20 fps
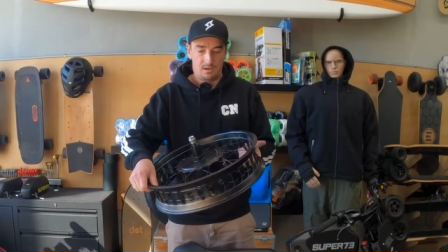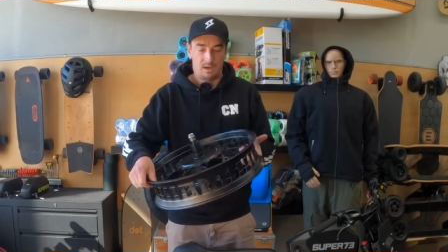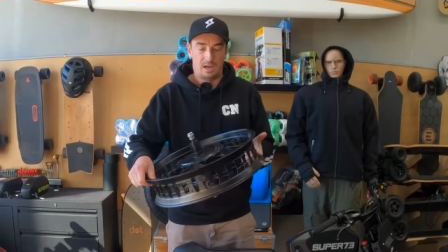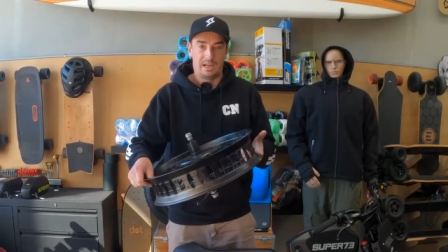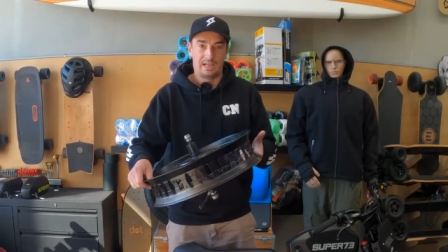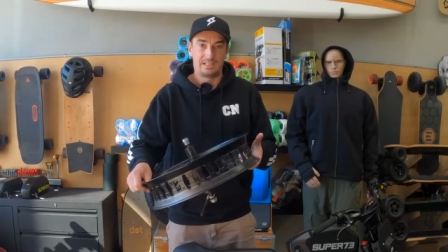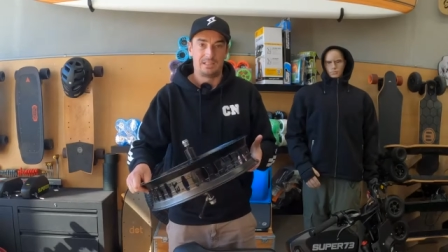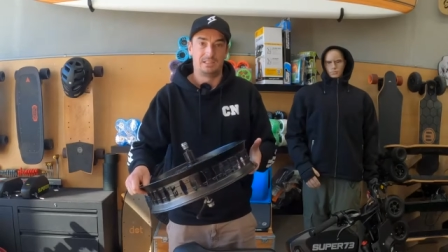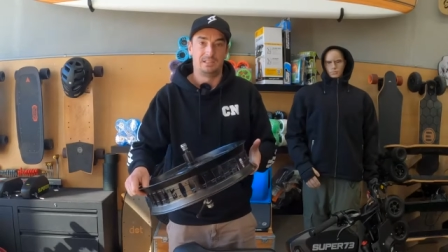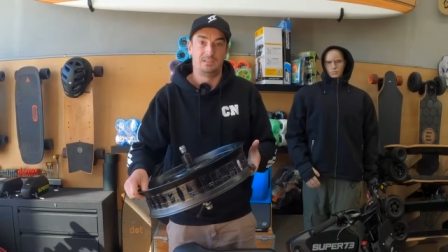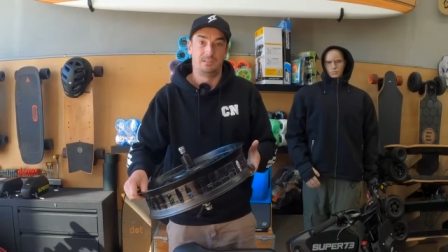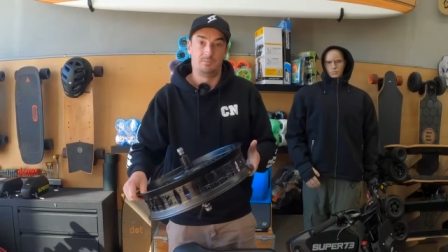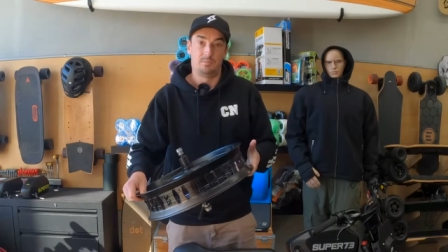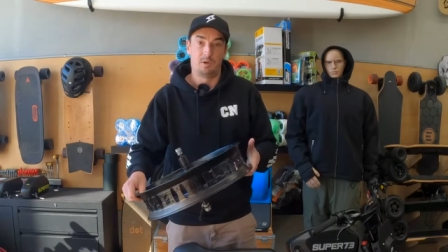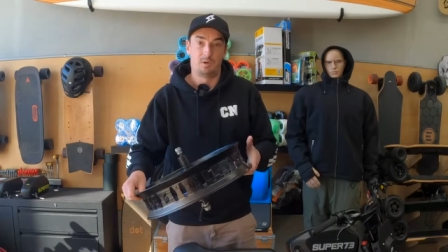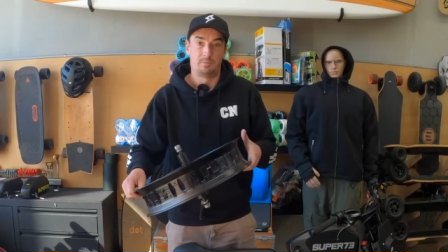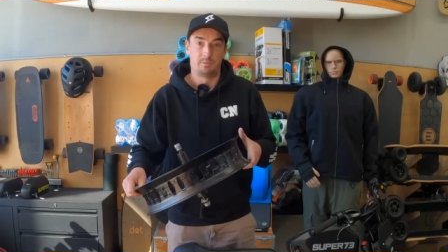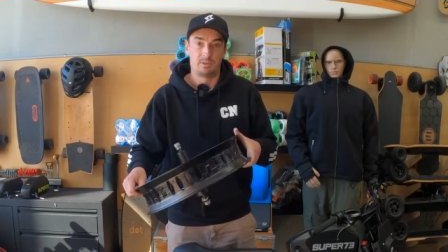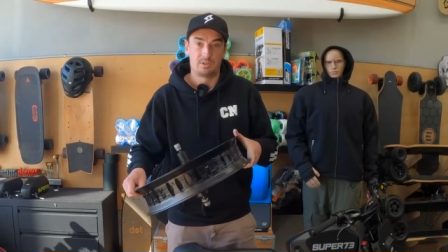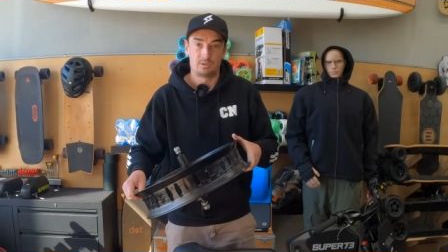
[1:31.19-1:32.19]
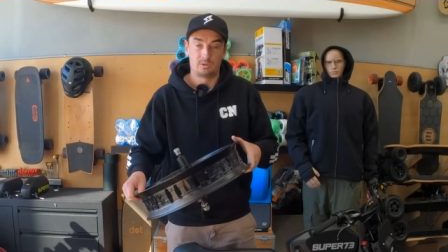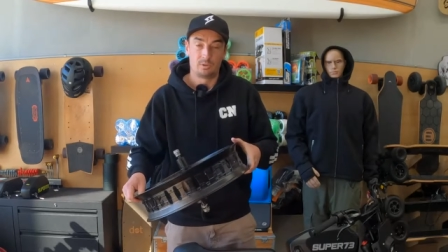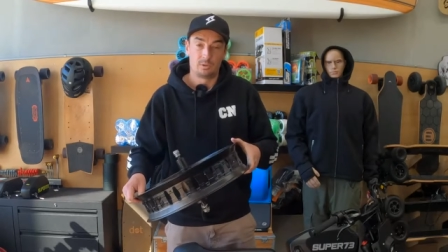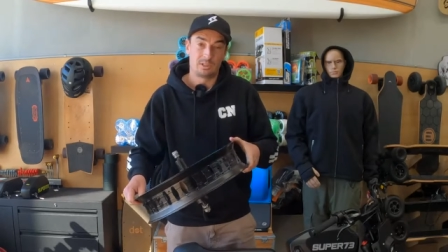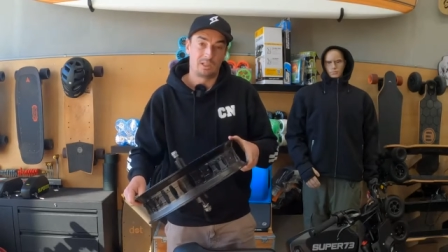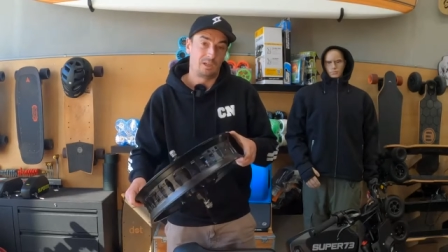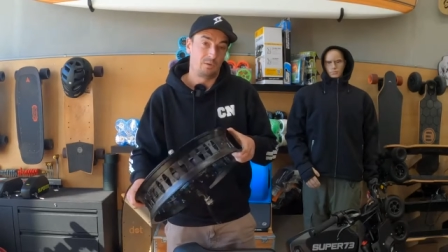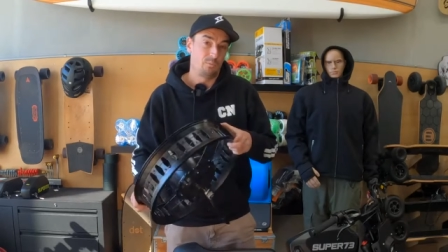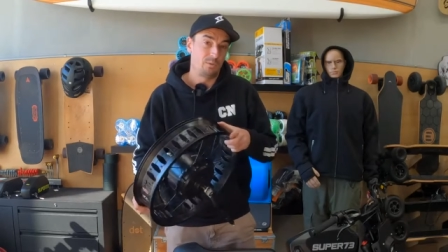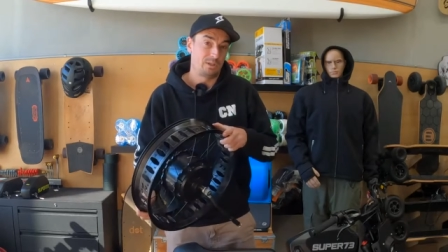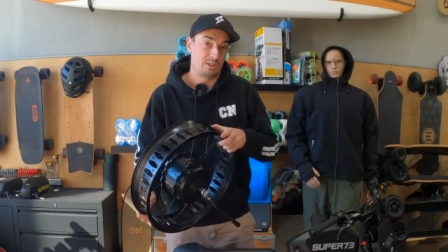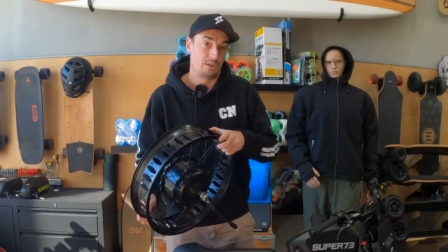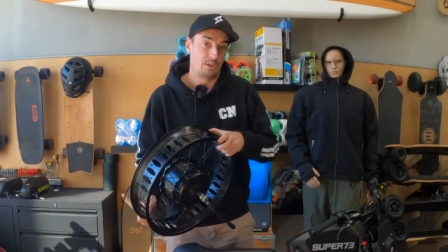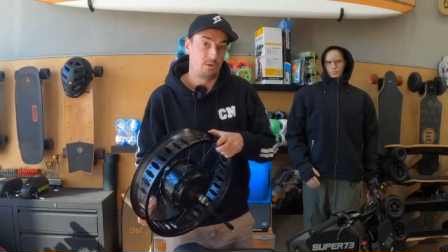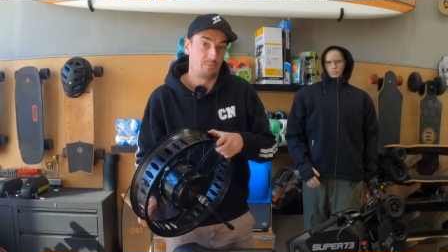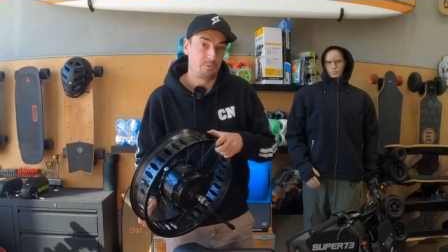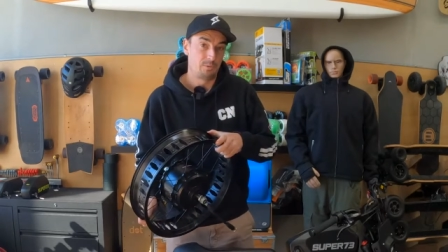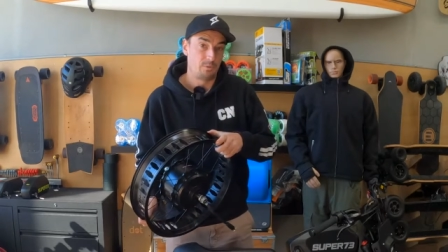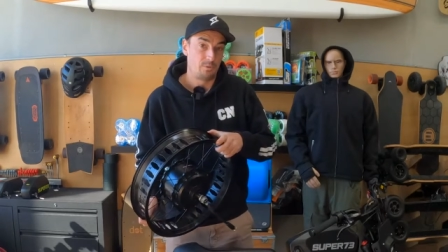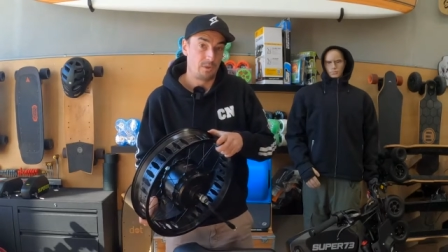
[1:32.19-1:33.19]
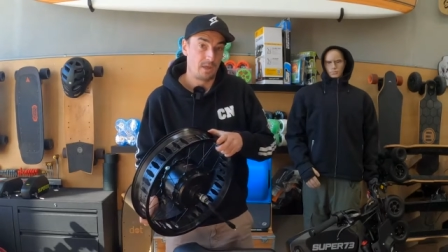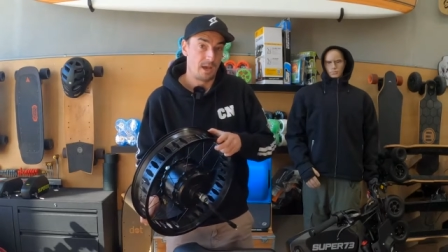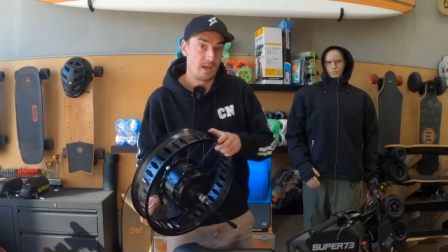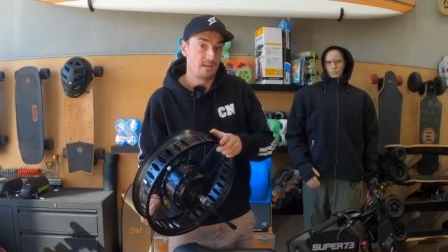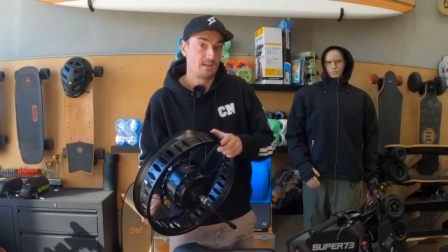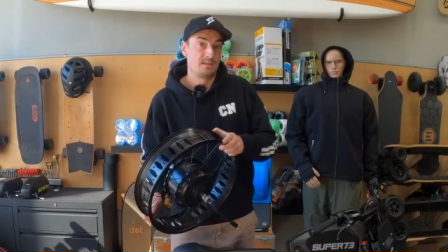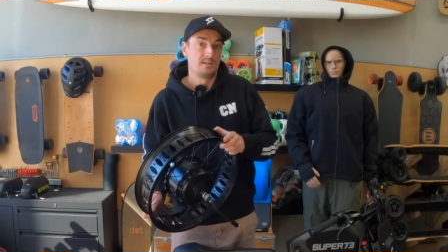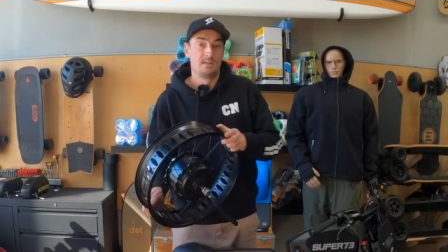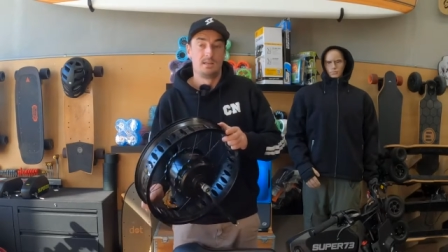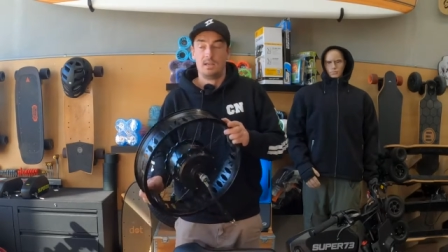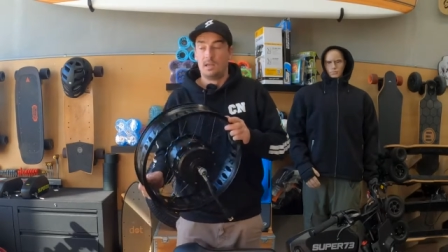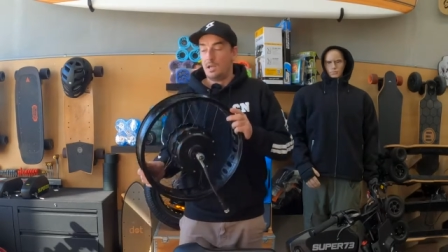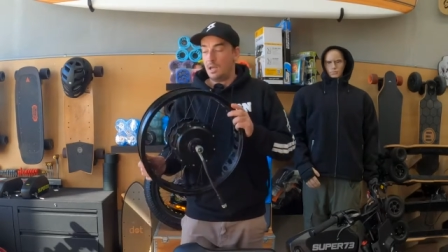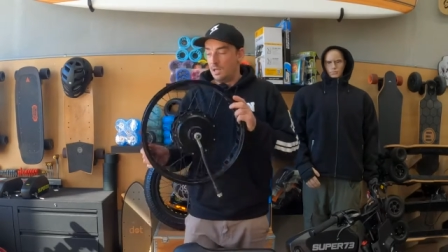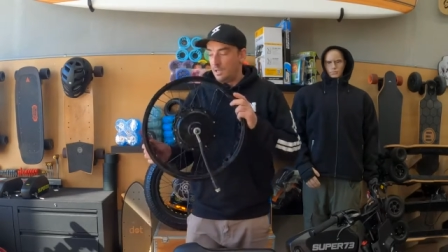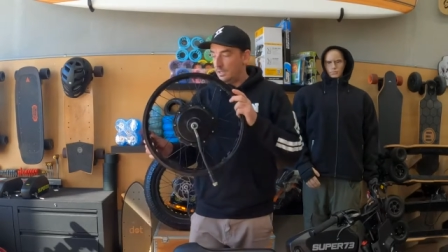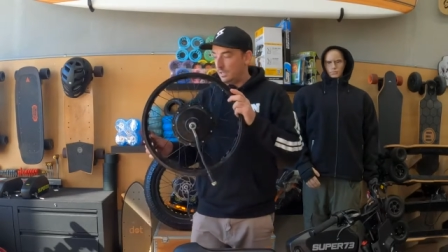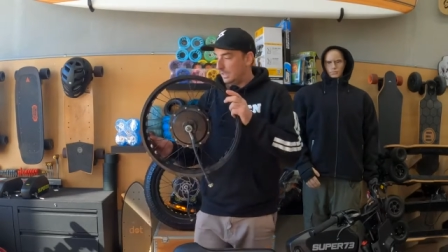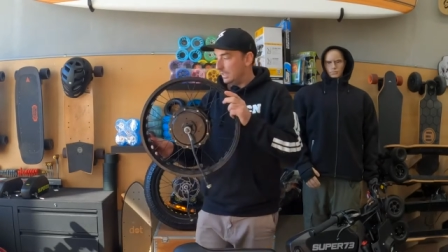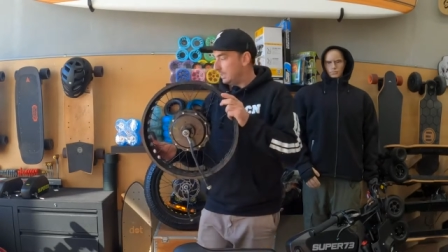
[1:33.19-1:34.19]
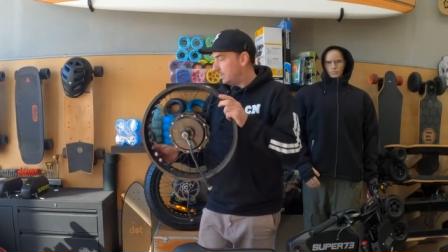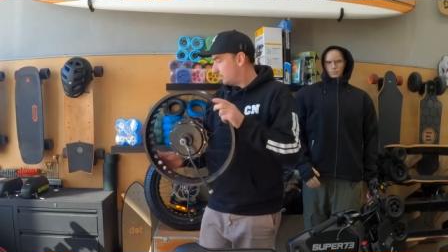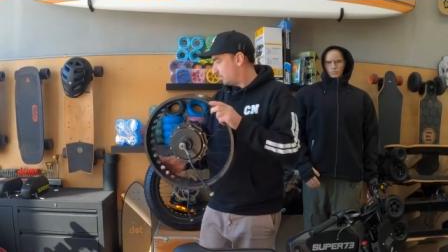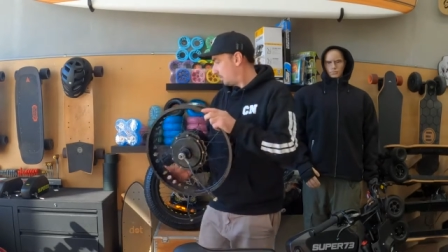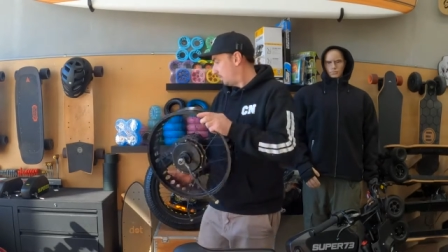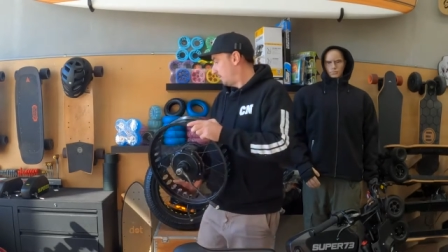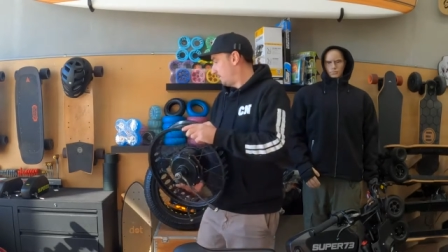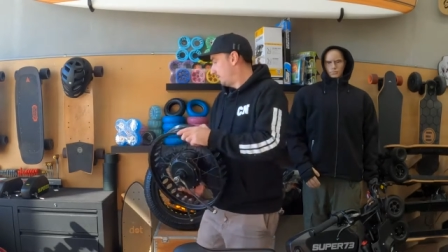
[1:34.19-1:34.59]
I actually need some help installing it, and we can help you with that. Here's what